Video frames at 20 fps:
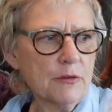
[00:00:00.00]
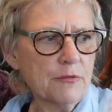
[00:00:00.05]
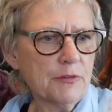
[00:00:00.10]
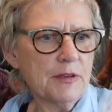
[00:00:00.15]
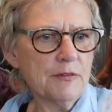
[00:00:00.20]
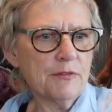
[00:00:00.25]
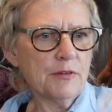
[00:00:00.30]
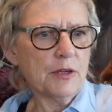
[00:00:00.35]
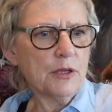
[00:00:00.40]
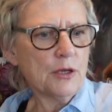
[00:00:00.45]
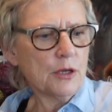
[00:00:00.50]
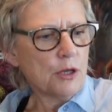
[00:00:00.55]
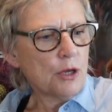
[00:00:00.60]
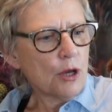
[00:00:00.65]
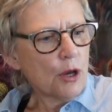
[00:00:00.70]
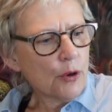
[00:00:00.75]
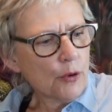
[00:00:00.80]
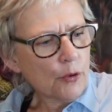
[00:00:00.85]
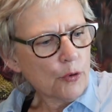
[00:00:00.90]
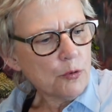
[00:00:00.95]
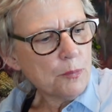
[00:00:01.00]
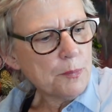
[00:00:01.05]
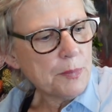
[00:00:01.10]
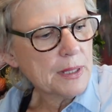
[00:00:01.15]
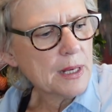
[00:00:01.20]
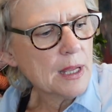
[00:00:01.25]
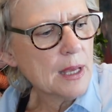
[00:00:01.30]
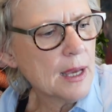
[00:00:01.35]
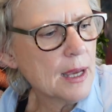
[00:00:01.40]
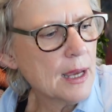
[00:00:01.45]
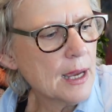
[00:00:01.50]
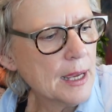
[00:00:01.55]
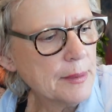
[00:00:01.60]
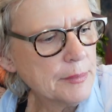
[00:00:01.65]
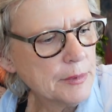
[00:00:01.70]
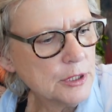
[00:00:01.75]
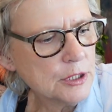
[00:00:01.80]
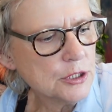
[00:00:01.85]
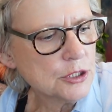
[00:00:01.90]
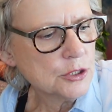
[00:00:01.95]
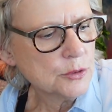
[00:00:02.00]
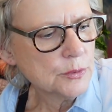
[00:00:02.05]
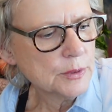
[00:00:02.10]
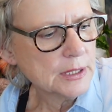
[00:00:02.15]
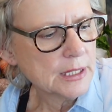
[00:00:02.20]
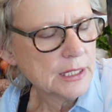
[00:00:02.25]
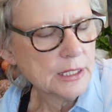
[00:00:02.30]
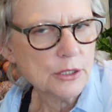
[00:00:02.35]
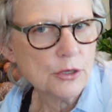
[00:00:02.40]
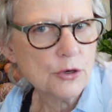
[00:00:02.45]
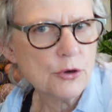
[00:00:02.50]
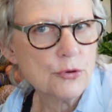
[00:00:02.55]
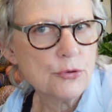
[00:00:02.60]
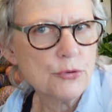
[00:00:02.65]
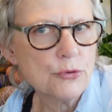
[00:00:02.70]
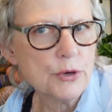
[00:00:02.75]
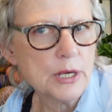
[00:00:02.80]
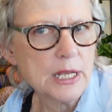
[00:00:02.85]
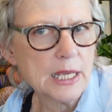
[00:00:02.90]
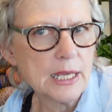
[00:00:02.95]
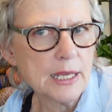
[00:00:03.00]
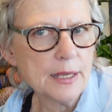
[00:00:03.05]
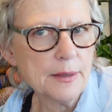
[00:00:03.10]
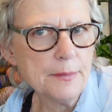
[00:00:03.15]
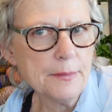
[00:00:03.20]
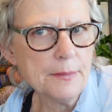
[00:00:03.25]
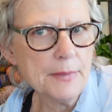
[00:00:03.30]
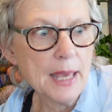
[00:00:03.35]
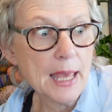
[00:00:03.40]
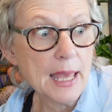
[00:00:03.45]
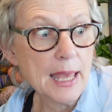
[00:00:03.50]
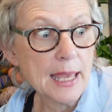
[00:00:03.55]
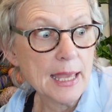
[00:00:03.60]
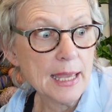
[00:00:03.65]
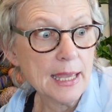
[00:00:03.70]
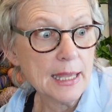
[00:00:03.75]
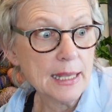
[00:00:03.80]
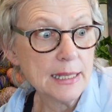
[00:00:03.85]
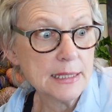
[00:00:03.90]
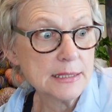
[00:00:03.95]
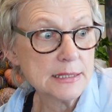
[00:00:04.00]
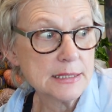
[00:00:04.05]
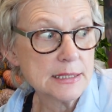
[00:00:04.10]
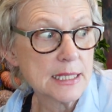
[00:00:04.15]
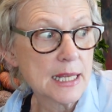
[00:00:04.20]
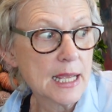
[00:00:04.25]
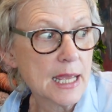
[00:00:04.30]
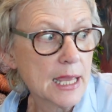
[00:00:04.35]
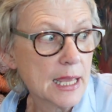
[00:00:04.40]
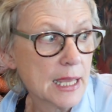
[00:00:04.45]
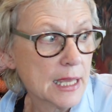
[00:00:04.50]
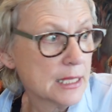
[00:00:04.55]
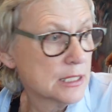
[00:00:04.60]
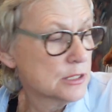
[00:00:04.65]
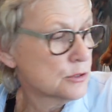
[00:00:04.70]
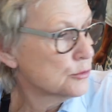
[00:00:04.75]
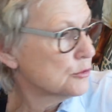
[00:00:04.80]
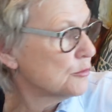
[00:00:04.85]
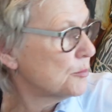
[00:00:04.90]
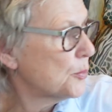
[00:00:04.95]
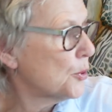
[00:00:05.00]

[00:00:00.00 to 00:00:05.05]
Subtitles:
of giving it a go, but I'm going to do it in a cream and a sort of